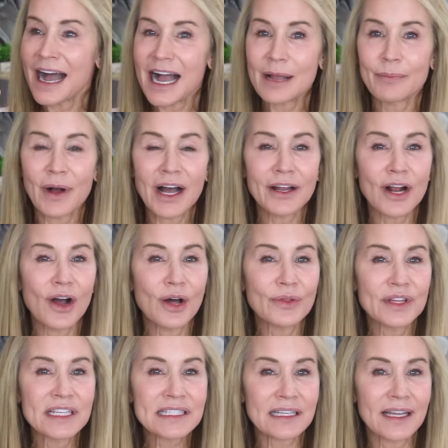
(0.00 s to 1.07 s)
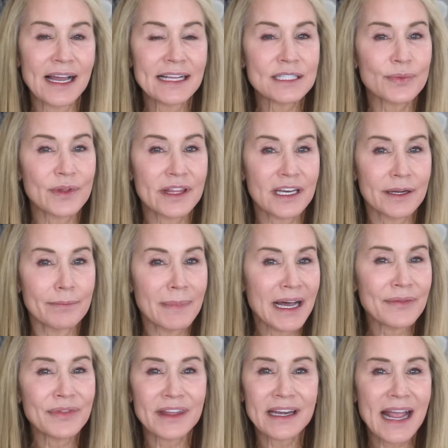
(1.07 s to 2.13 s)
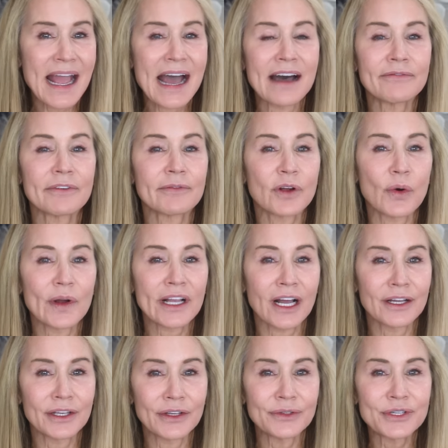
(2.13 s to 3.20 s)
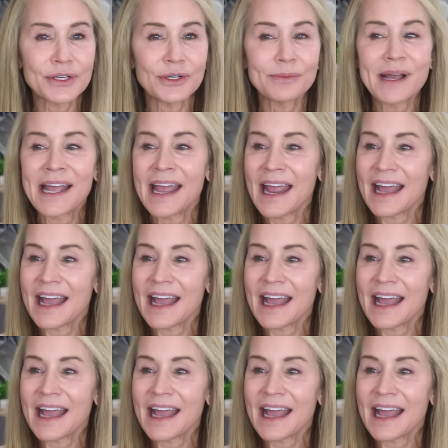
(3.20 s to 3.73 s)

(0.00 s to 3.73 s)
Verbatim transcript: I bought all these lights within a month and a half of going on YouTube,